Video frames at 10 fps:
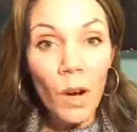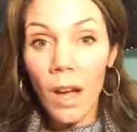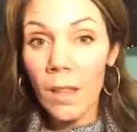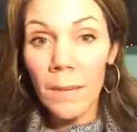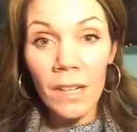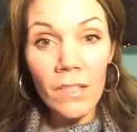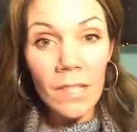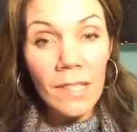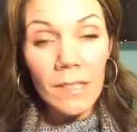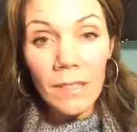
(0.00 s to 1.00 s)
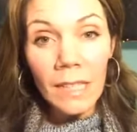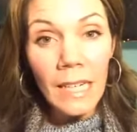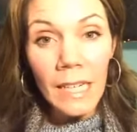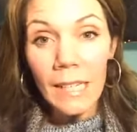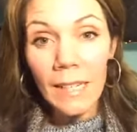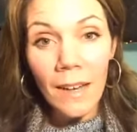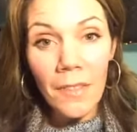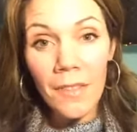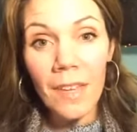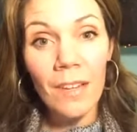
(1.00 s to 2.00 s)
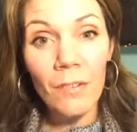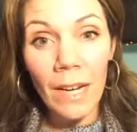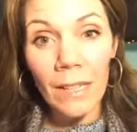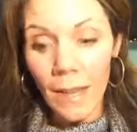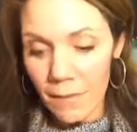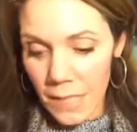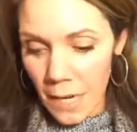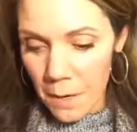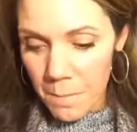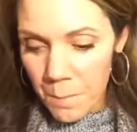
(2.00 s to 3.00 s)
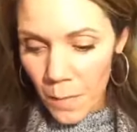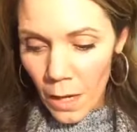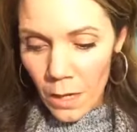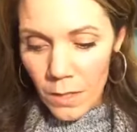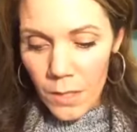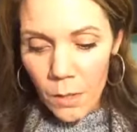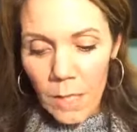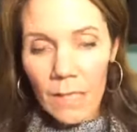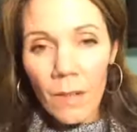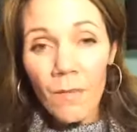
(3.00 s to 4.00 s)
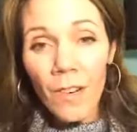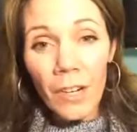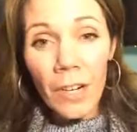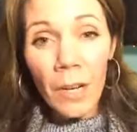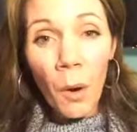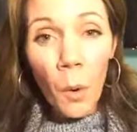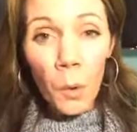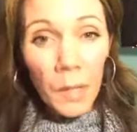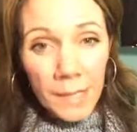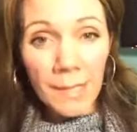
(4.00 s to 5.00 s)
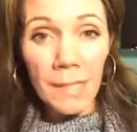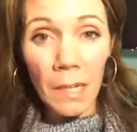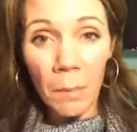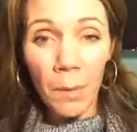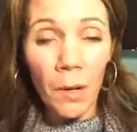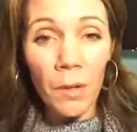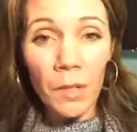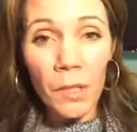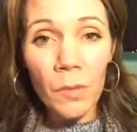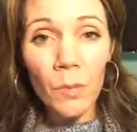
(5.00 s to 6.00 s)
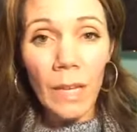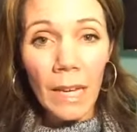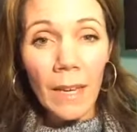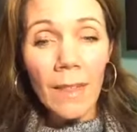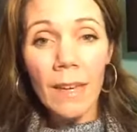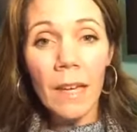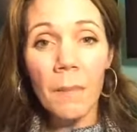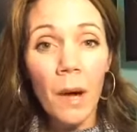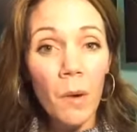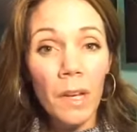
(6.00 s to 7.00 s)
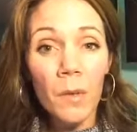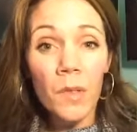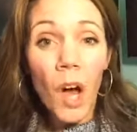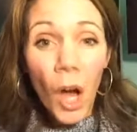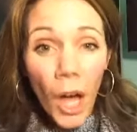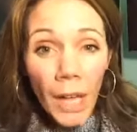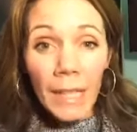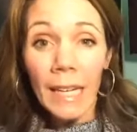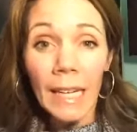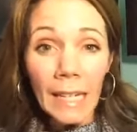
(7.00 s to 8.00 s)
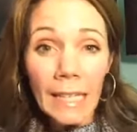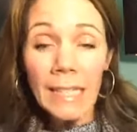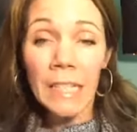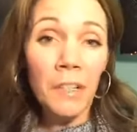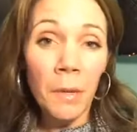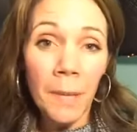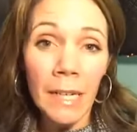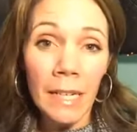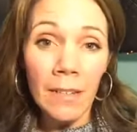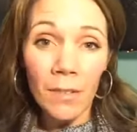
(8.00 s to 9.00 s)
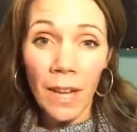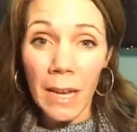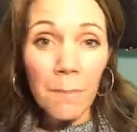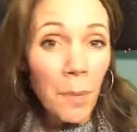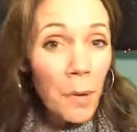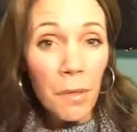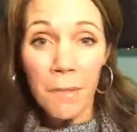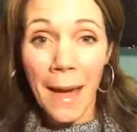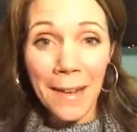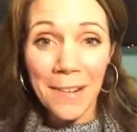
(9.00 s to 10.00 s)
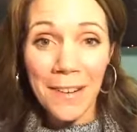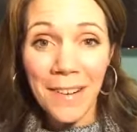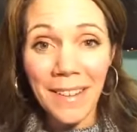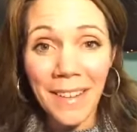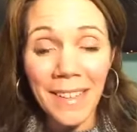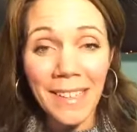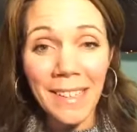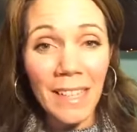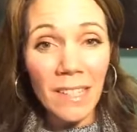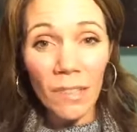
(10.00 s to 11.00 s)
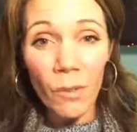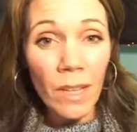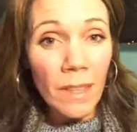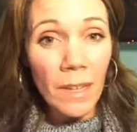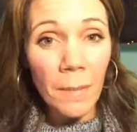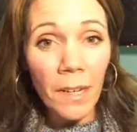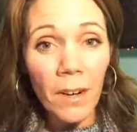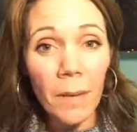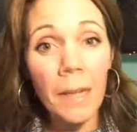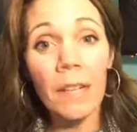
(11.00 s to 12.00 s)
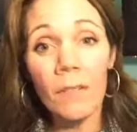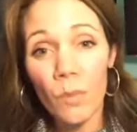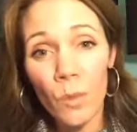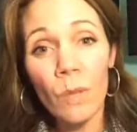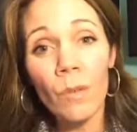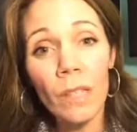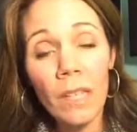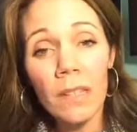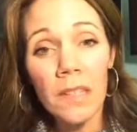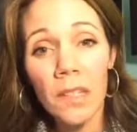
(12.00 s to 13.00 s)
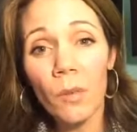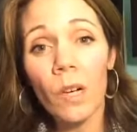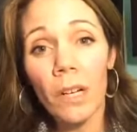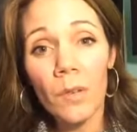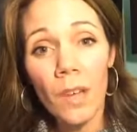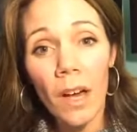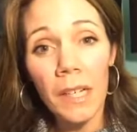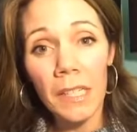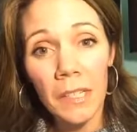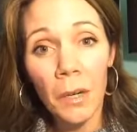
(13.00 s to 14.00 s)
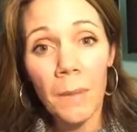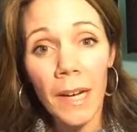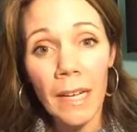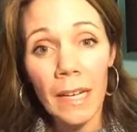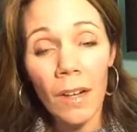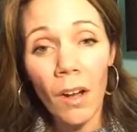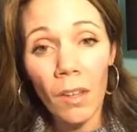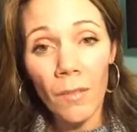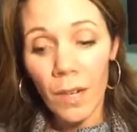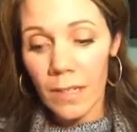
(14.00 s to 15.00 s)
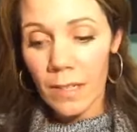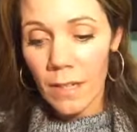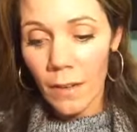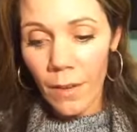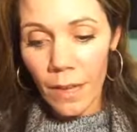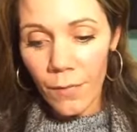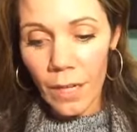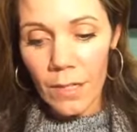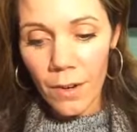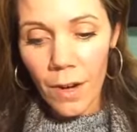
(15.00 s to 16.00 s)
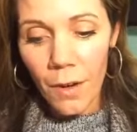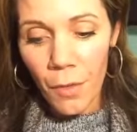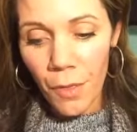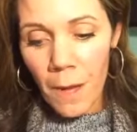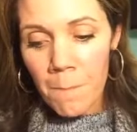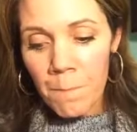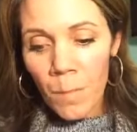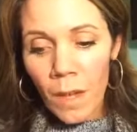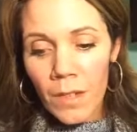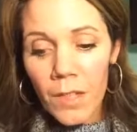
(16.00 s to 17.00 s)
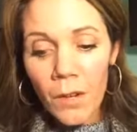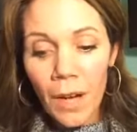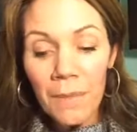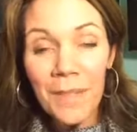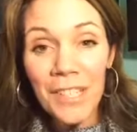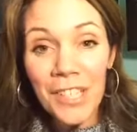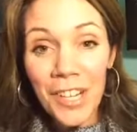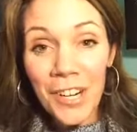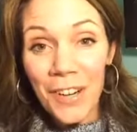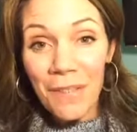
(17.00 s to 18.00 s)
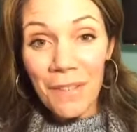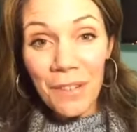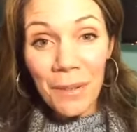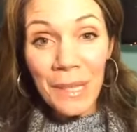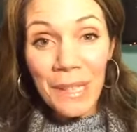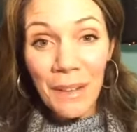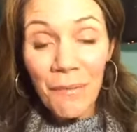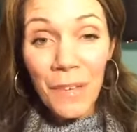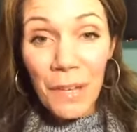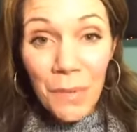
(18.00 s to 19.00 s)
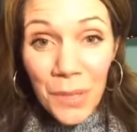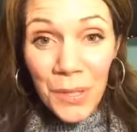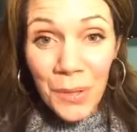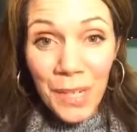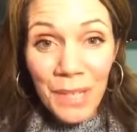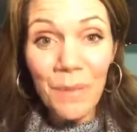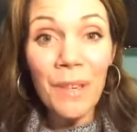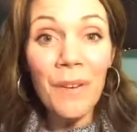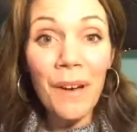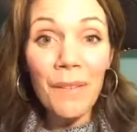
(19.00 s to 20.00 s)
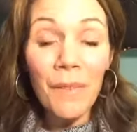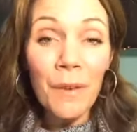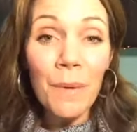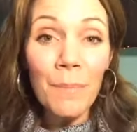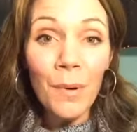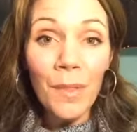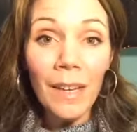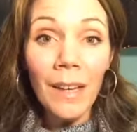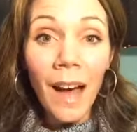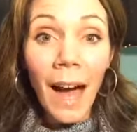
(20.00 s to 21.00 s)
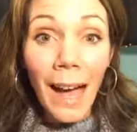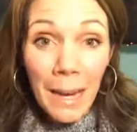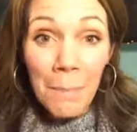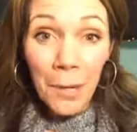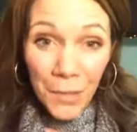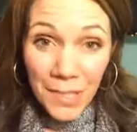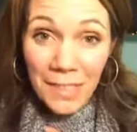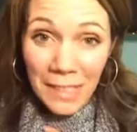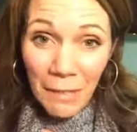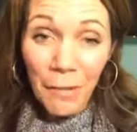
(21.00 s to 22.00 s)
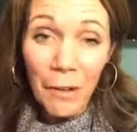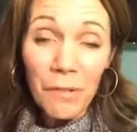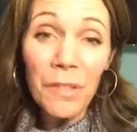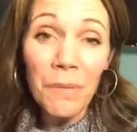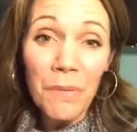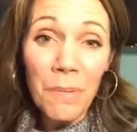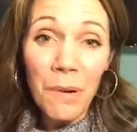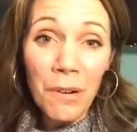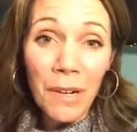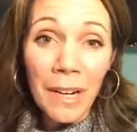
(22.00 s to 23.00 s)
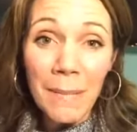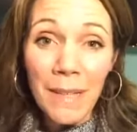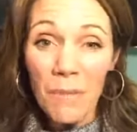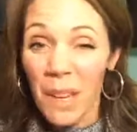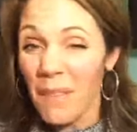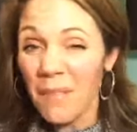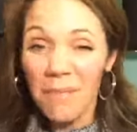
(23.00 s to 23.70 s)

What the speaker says: all about just clean, healthy, great lifestyle. So it's a very holistic approach. We think about what goes on and in our bodies, okay? Both matter, and that's a great thing about Arbonne is we really consider what goes on and in our body. It all affects our health. So I'm going to share quickly a few stories with you of a few people that I personally have coached through the program, and we have